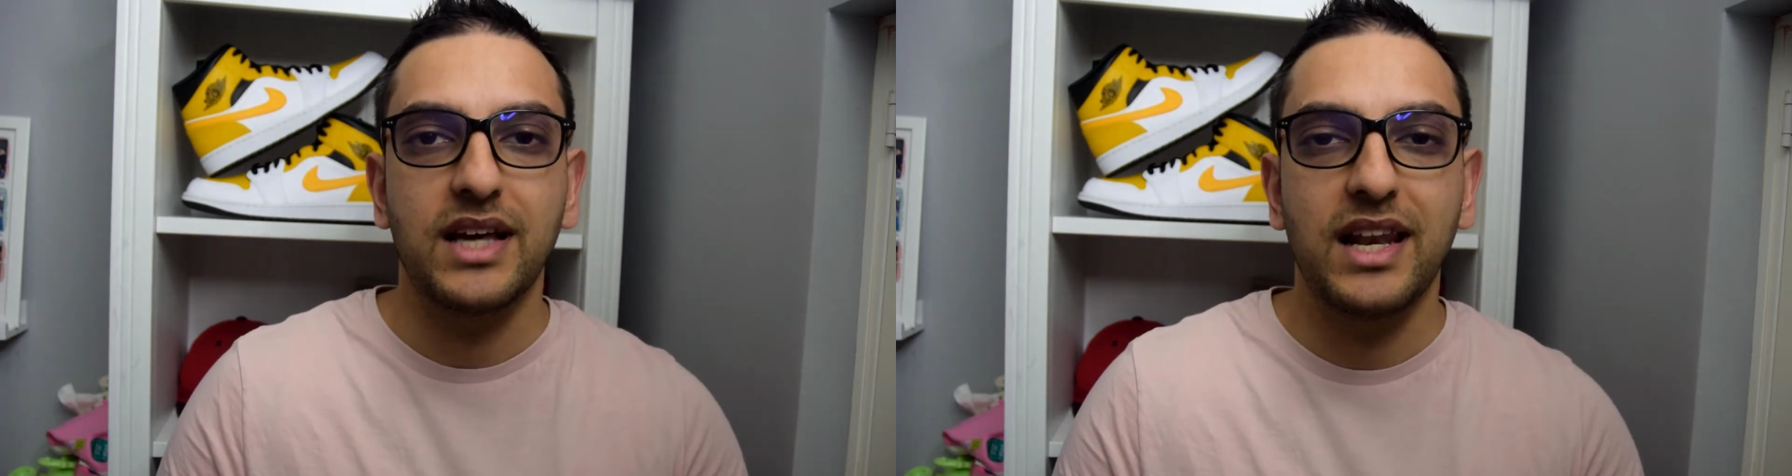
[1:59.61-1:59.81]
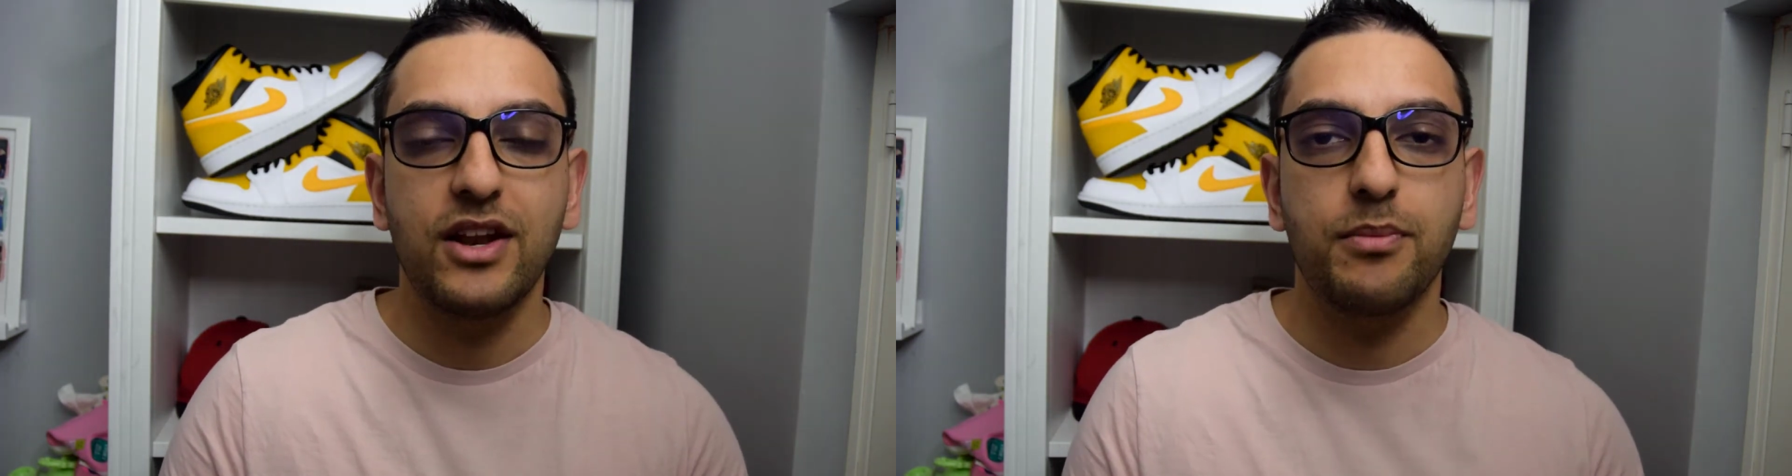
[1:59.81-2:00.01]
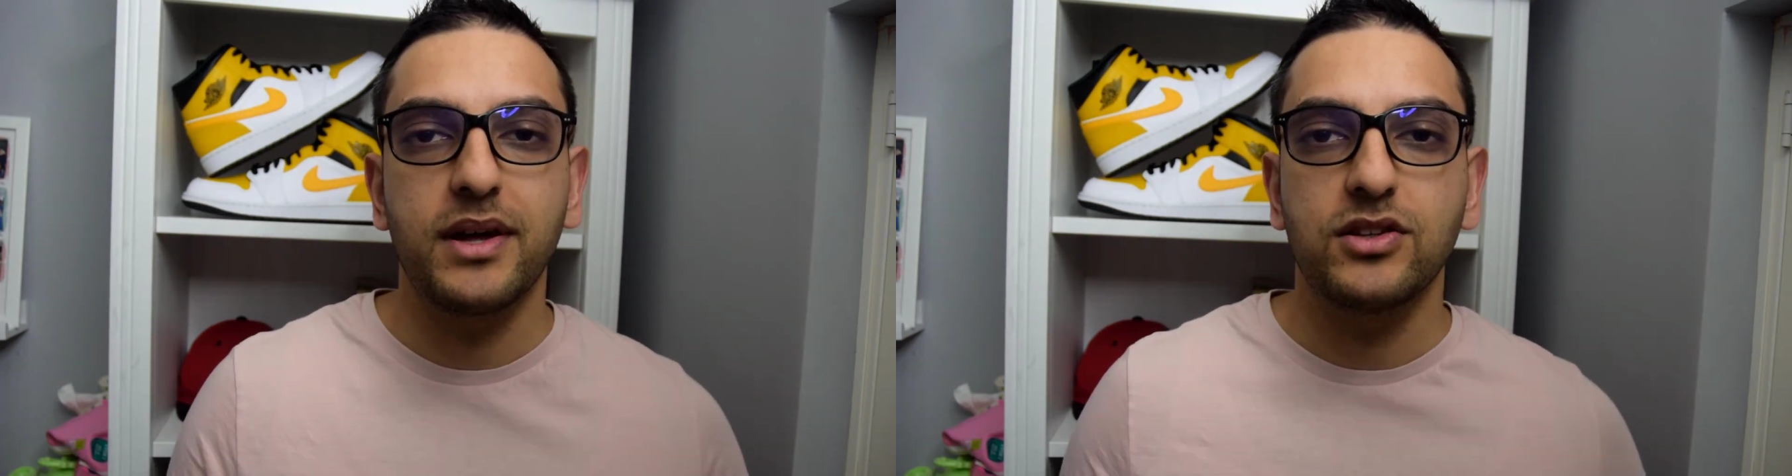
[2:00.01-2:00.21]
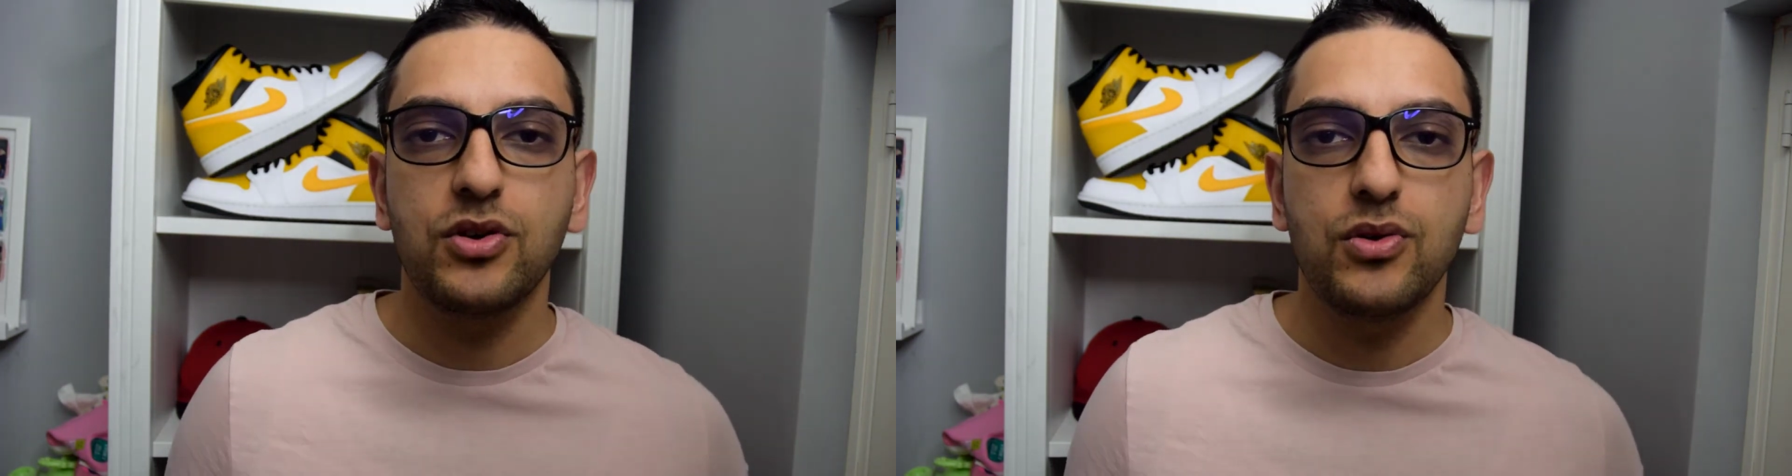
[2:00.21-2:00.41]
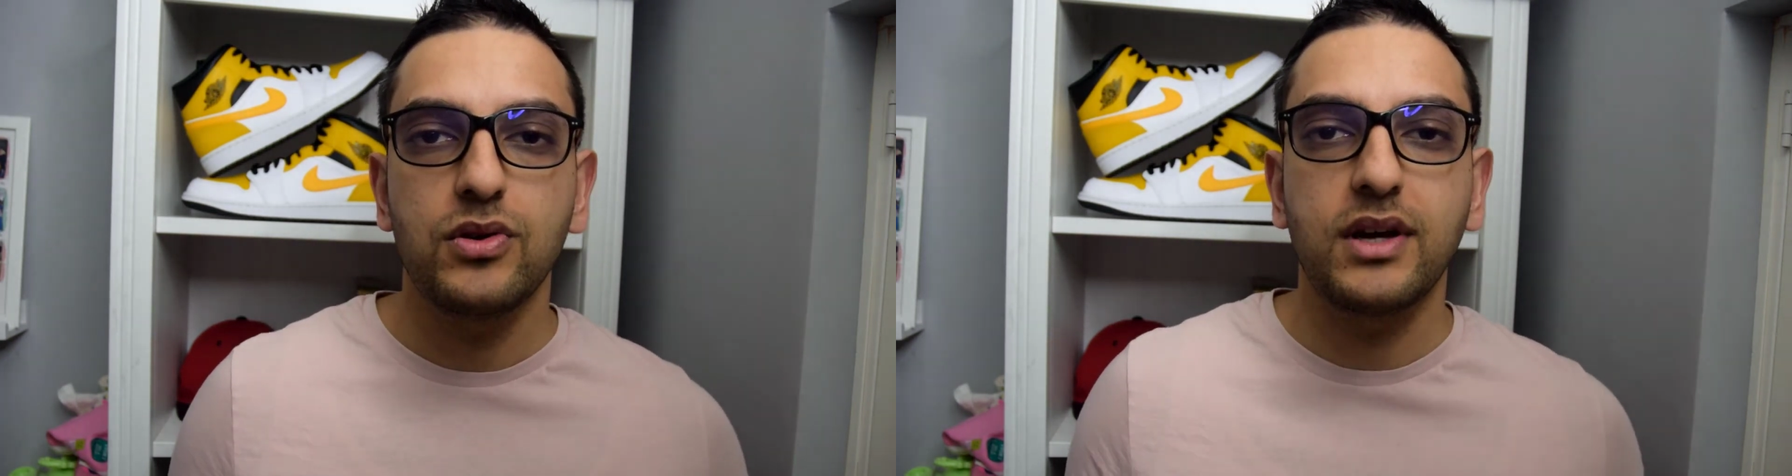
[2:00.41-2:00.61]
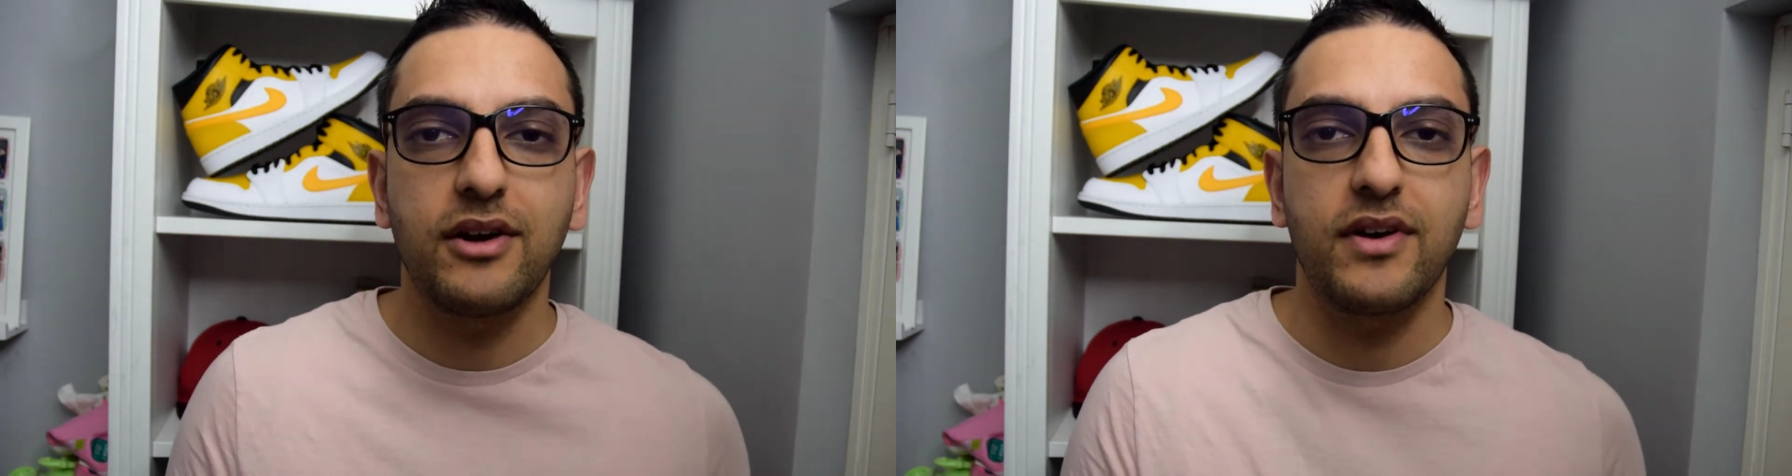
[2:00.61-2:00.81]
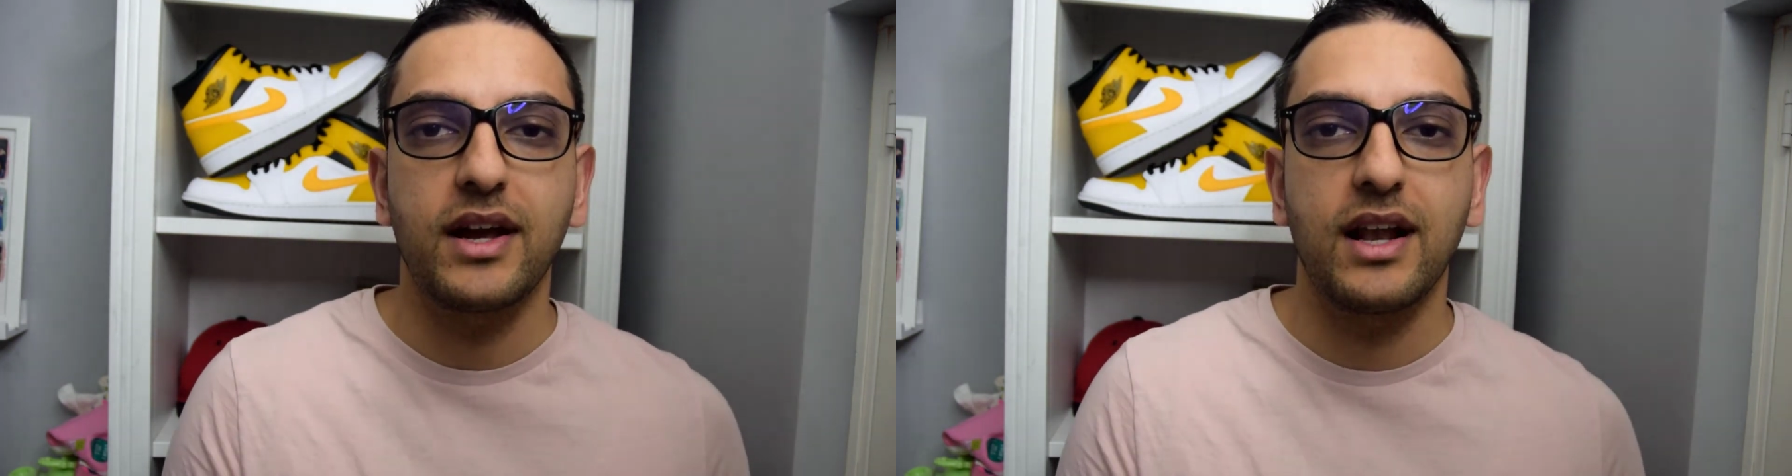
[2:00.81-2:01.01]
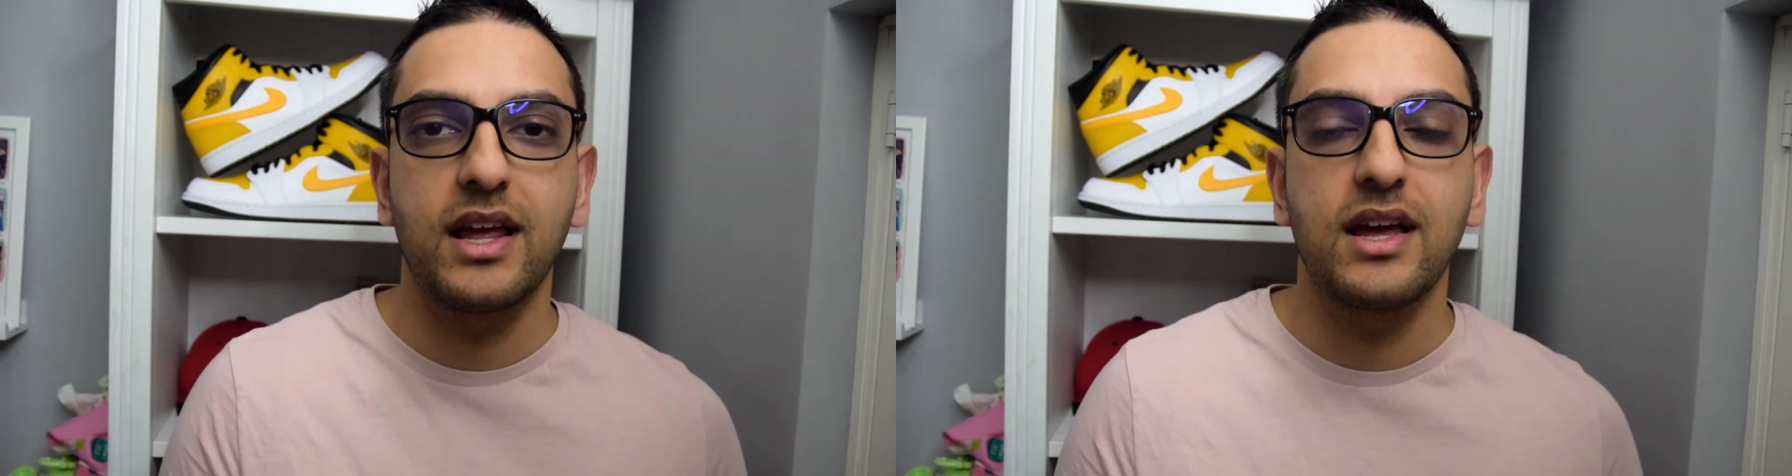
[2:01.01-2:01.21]
a little bit too
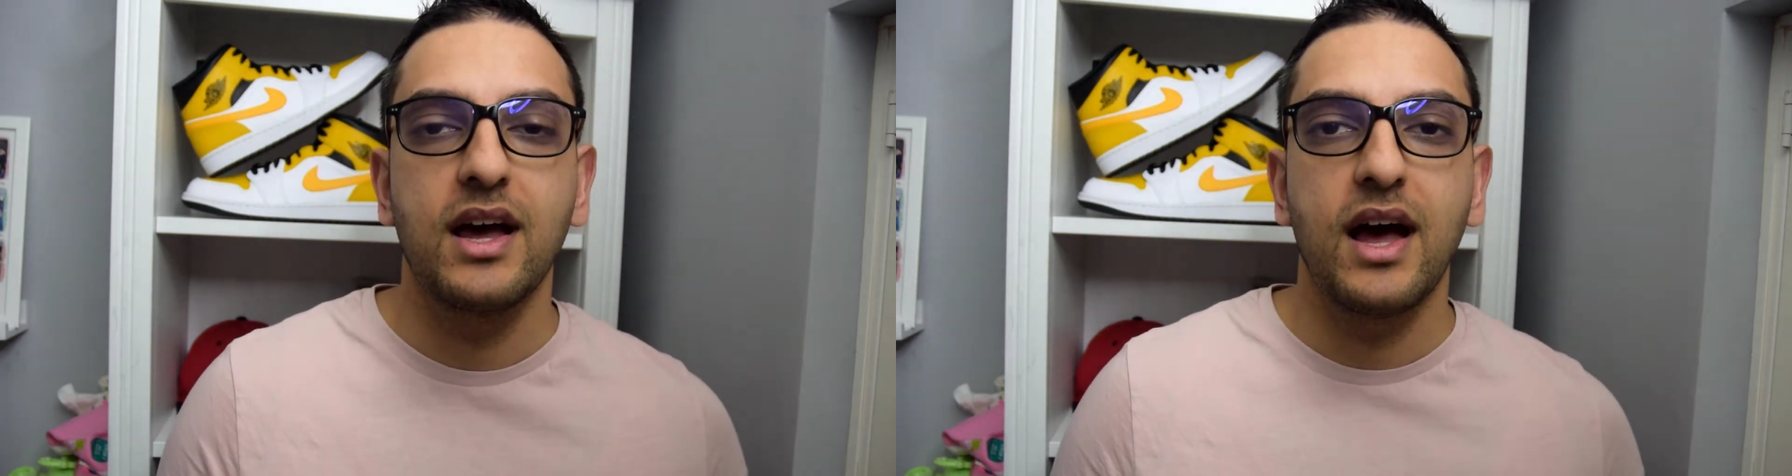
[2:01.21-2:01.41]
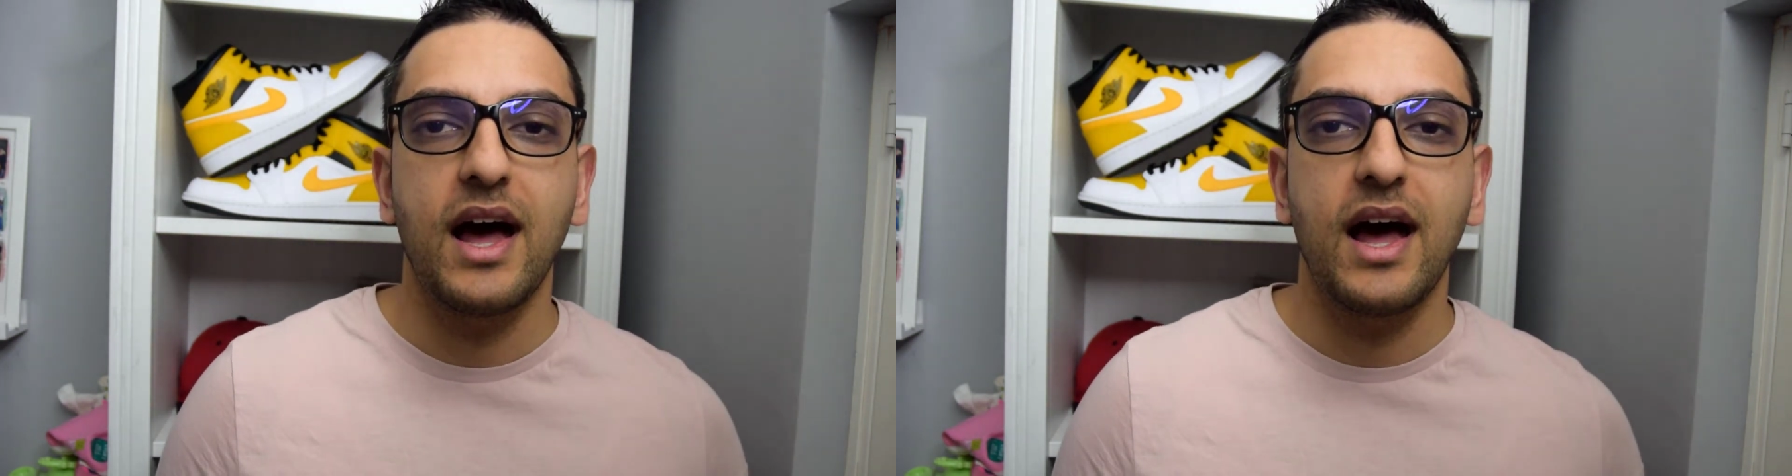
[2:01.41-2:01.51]
directly.